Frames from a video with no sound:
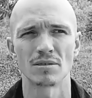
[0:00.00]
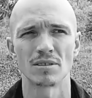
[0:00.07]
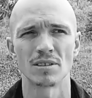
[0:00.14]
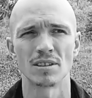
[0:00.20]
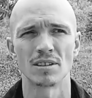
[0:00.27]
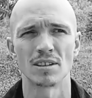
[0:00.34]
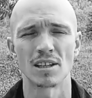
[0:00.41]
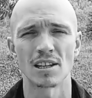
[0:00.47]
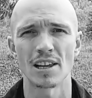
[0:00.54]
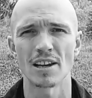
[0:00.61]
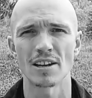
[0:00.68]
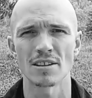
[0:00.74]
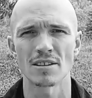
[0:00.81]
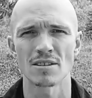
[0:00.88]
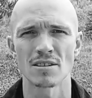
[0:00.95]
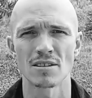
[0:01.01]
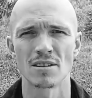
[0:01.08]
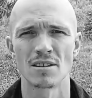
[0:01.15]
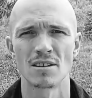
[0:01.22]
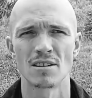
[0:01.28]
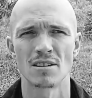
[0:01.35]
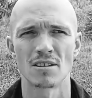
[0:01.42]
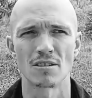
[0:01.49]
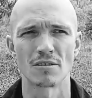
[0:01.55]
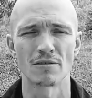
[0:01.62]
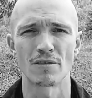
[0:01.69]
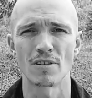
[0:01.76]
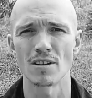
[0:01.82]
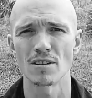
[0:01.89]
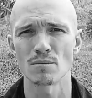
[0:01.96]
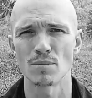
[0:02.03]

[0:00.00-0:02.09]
the class confront